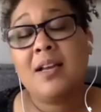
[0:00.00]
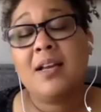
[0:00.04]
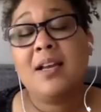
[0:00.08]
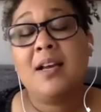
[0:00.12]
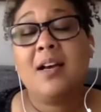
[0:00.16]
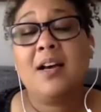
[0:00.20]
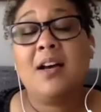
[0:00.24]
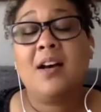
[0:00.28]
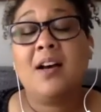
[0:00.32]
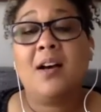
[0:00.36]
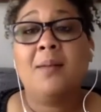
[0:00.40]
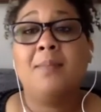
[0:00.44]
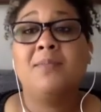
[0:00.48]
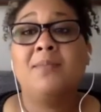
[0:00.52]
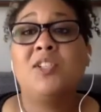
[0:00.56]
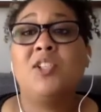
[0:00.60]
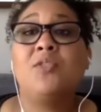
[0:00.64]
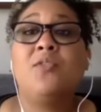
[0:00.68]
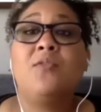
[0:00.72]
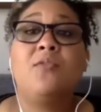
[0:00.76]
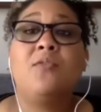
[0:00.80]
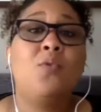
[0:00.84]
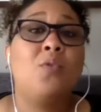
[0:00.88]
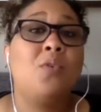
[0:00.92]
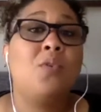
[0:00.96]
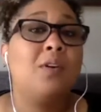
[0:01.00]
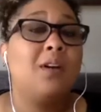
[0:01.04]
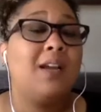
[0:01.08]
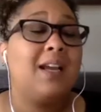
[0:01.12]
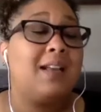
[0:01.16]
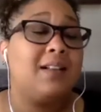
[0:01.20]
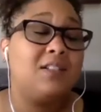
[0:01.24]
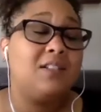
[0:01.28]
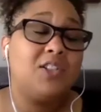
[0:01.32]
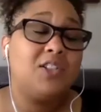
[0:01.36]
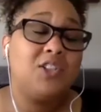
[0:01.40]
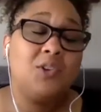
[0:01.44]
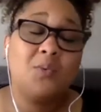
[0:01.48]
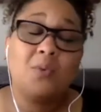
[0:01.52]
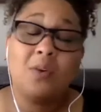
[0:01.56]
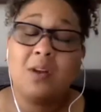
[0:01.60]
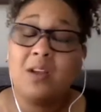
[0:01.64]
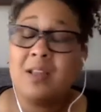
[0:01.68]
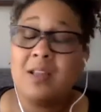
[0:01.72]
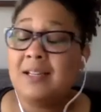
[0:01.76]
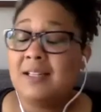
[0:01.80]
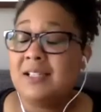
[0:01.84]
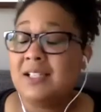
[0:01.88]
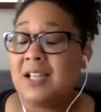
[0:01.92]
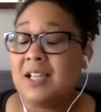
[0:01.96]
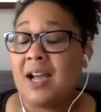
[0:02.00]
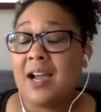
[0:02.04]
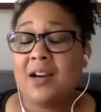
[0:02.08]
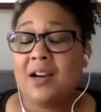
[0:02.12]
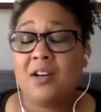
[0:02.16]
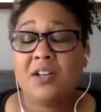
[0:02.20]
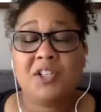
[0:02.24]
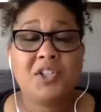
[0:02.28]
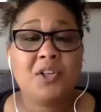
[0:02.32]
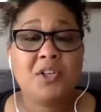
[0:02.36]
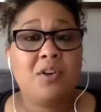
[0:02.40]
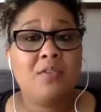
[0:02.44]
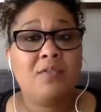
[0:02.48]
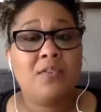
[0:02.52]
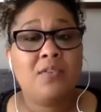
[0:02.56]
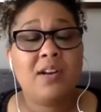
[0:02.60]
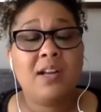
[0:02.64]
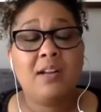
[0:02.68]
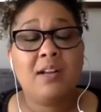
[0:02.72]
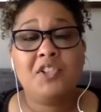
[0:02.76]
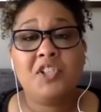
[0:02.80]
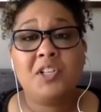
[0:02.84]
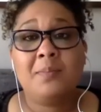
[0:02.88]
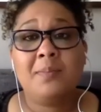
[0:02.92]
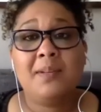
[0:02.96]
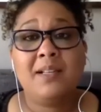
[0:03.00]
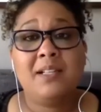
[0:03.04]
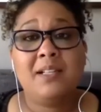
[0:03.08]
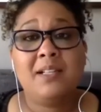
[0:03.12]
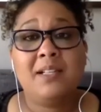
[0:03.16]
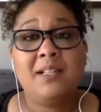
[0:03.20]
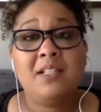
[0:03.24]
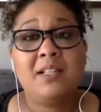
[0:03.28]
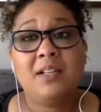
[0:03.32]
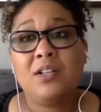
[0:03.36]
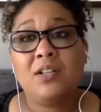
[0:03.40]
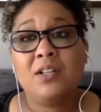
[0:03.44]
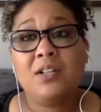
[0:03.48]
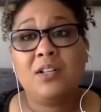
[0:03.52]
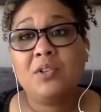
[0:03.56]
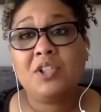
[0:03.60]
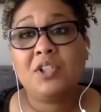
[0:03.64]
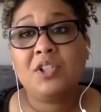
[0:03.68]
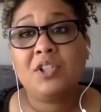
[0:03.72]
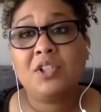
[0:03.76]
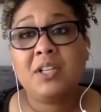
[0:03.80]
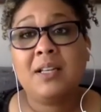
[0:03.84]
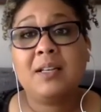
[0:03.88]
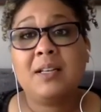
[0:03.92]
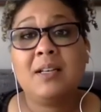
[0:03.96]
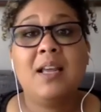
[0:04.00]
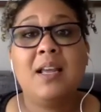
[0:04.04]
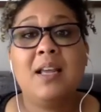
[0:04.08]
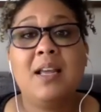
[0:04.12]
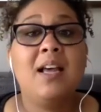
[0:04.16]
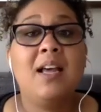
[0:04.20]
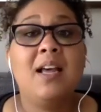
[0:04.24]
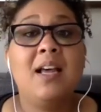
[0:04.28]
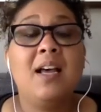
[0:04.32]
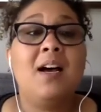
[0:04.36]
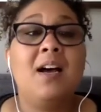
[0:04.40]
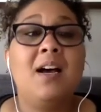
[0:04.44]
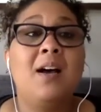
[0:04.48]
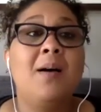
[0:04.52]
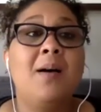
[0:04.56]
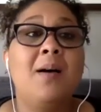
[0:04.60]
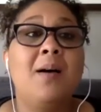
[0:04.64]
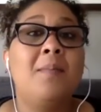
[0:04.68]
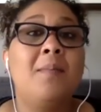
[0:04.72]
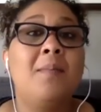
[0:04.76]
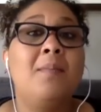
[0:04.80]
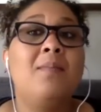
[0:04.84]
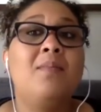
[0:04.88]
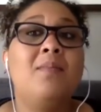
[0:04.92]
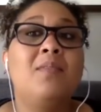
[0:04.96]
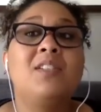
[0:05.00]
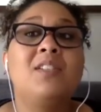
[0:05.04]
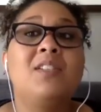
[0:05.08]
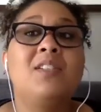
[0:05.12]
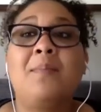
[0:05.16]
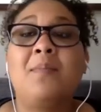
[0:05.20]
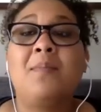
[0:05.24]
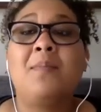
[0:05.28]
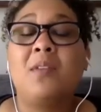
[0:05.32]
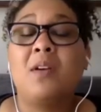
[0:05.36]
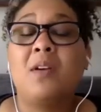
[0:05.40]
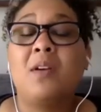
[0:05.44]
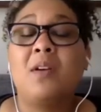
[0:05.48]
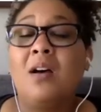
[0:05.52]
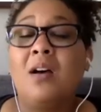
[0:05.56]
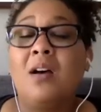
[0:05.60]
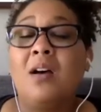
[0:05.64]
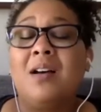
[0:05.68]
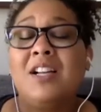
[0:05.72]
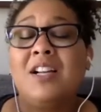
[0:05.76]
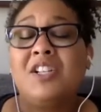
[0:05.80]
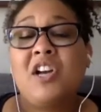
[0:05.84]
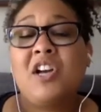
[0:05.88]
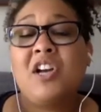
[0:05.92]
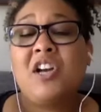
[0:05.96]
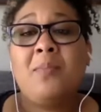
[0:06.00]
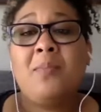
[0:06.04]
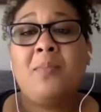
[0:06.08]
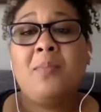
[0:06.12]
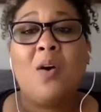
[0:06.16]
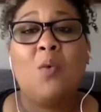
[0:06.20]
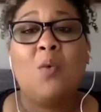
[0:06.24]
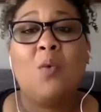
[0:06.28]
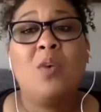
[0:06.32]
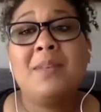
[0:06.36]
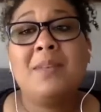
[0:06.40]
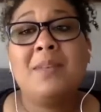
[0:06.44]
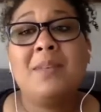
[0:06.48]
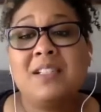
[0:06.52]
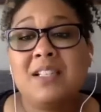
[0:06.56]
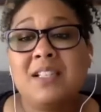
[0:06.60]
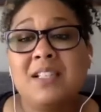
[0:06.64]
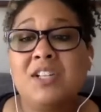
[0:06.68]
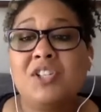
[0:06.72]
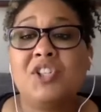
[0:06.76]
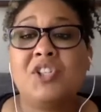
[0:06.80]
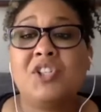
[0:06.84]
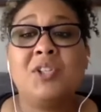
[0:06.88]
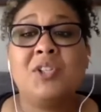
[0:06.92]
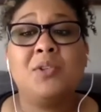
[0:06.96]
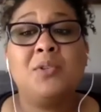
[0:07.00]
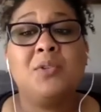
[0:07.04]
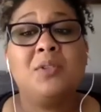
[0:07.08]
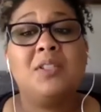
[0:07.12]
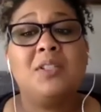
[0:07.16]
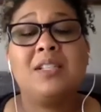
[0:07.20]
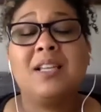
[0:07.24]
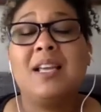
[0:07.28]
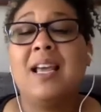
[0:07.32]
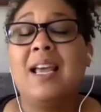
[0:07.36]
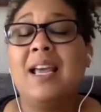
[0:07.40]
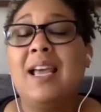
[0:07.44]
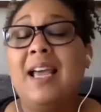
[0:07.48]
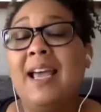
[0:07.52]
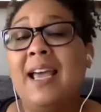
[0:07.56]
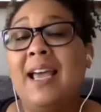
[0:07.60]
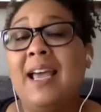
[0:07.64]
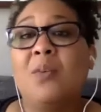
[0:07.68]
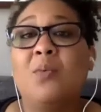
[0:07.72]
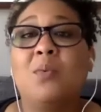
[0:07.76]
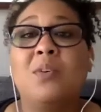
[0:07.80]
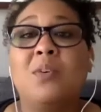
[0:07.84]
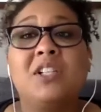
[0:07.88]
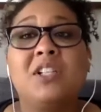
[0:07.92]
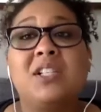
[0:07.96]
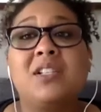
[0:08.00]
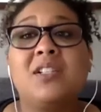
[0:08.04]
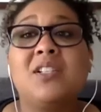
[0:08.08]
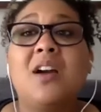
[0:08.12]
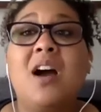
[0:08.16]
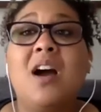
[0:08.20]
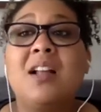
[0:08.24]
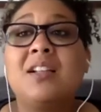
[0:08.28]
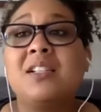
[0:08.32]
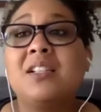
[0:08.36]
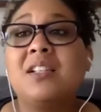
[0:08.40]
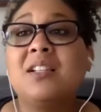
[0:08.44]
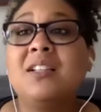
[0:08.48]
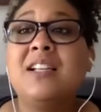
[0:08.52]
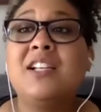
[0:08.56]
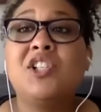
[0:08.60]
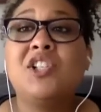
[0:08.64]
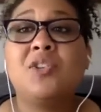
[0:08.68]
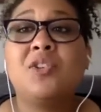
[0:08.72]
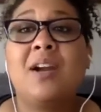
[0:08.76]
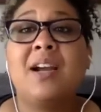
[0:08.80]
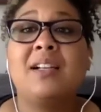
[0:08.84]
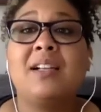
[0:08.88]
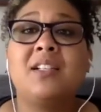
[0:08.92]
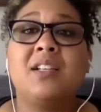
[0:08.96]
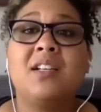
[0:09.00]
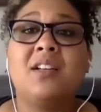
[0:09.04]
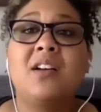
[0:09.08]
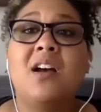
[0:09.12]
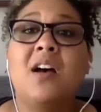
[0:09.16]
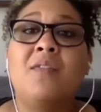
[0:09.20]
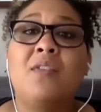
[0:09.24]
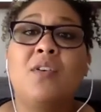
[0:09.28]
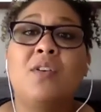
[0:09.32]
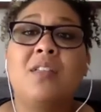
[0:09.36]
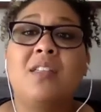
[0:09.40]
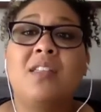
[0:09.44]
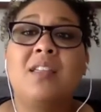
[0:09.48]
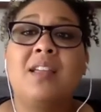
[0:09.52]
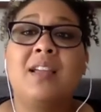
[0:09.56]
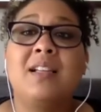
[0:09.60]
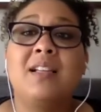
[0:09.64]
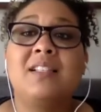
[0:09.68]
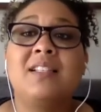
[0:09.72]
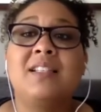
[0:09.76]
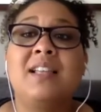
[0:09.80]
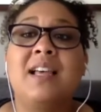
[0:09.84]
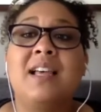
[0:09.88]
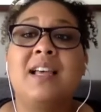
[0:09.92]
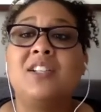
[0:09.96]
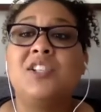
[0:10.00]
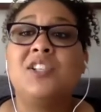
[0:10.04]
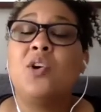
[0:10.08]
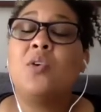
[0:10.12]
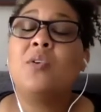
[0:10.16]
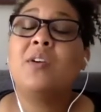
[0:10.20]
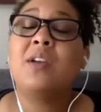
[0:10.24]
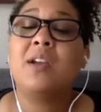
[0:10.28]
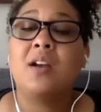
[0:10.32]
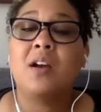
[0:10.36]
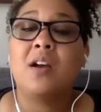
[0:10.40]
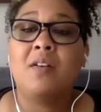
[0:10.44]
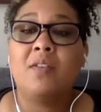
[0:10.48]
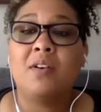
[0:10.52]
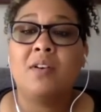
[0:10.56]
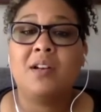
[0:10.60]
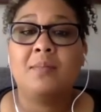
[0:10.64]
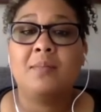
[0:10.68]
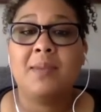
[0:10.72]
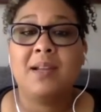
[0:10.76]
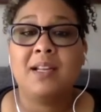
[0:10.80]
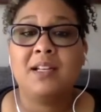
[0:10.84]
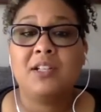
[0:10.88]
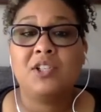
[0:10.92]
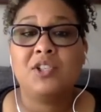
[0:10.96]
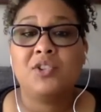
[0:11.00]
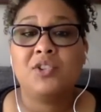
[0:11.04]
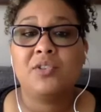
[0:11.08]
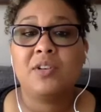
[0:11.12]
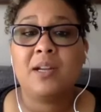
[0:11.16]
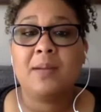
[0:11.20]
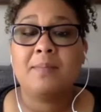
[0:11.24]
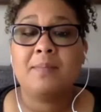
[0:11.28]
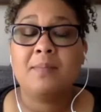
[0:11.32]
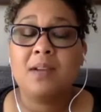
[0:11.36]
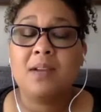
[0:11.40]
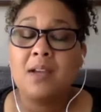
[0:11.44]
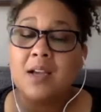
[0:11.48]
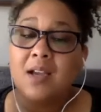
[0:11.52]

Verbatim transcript: um, for uh, to an entire shelf for LGBT inclusion, um, some uh, a shelf about women's issues, and we're just constantly trying to cover things that don't get covered in mainstream.